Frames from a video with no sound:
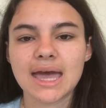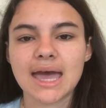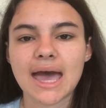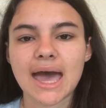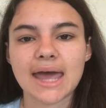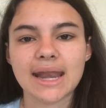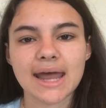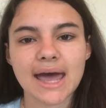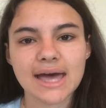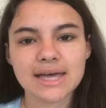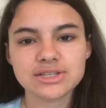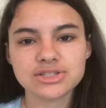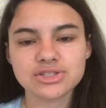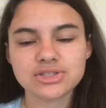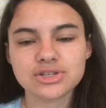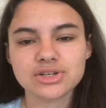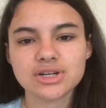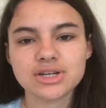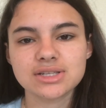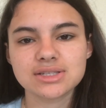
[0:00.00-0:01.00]
And
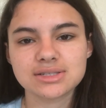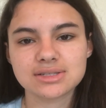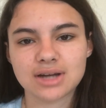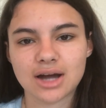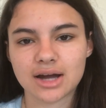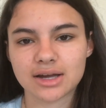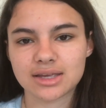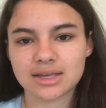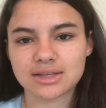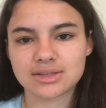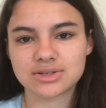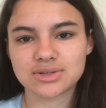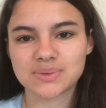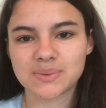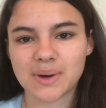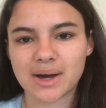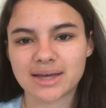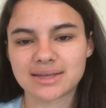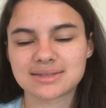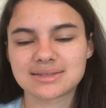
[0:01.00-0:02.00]
Esther is talking to
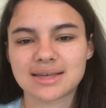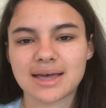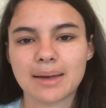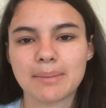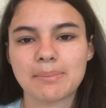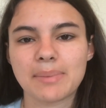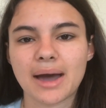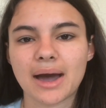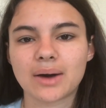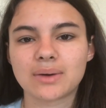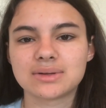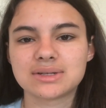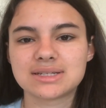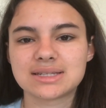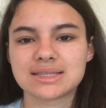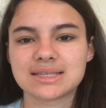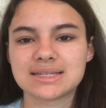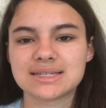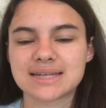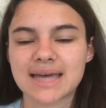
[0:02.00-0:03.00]
us about
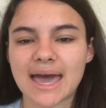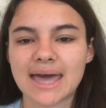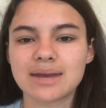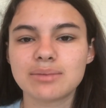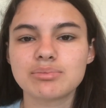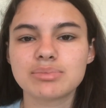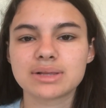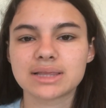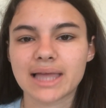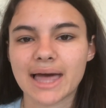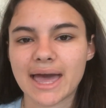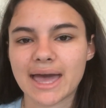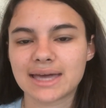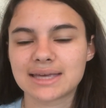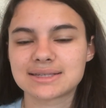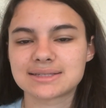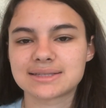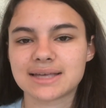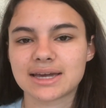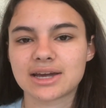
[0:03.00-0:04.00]
the 10
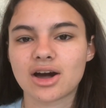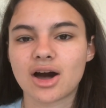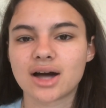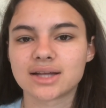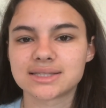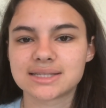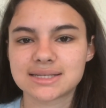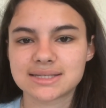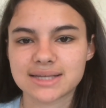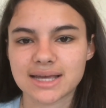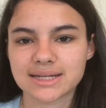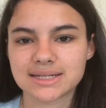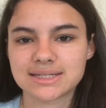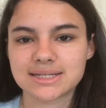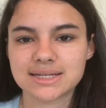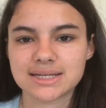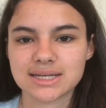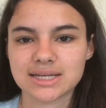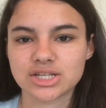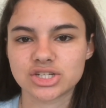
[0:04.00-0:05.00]
plagues that God sent
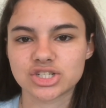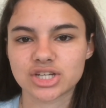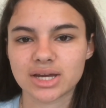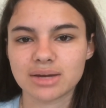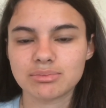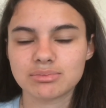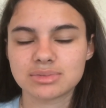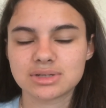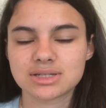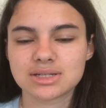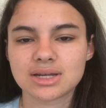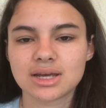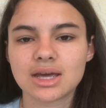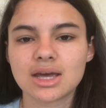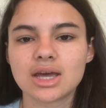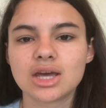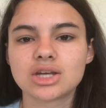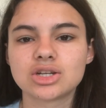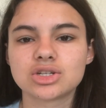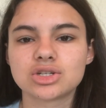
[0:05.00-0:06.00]
to Egypt
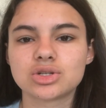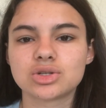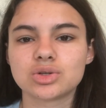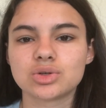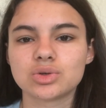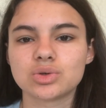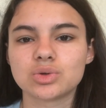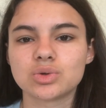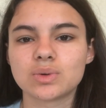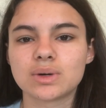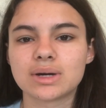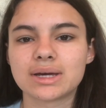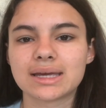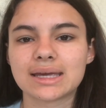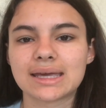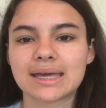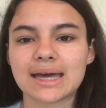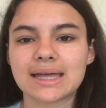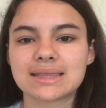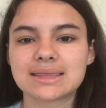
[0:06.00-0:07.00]
to
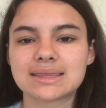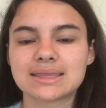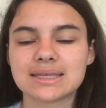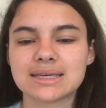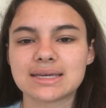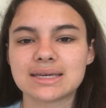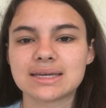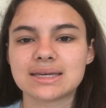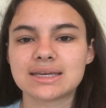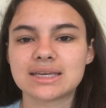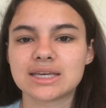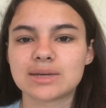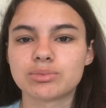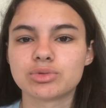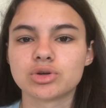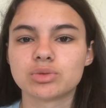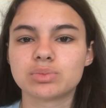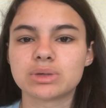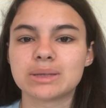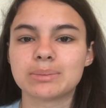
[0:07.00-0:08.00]
get the Hebrew
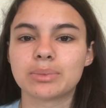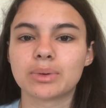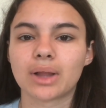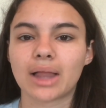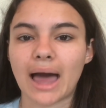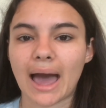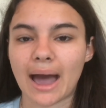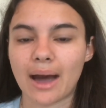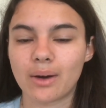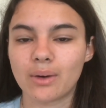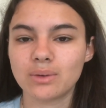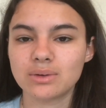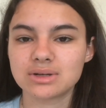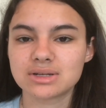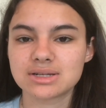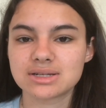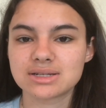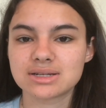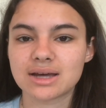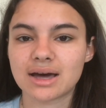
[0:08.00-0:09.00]
people
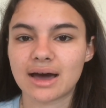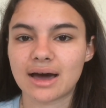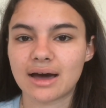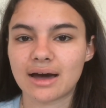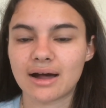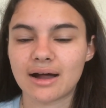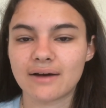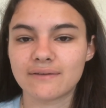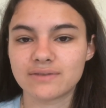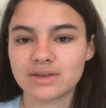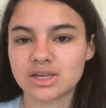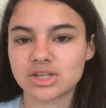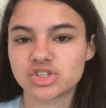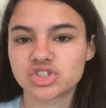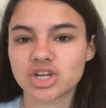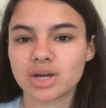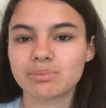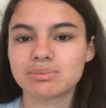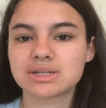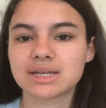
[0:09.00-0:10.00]
out of
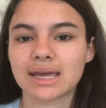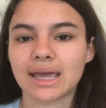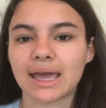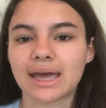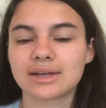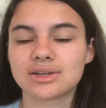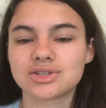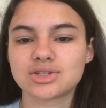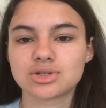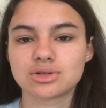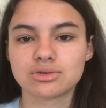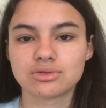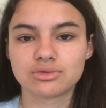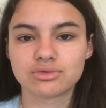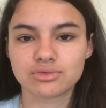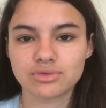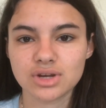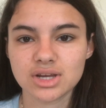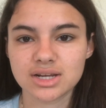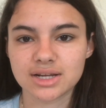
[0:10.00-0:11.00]
Egypt and to
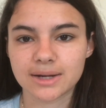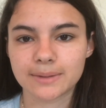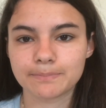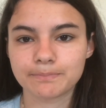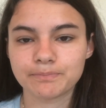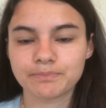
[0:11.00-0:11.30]
freedom.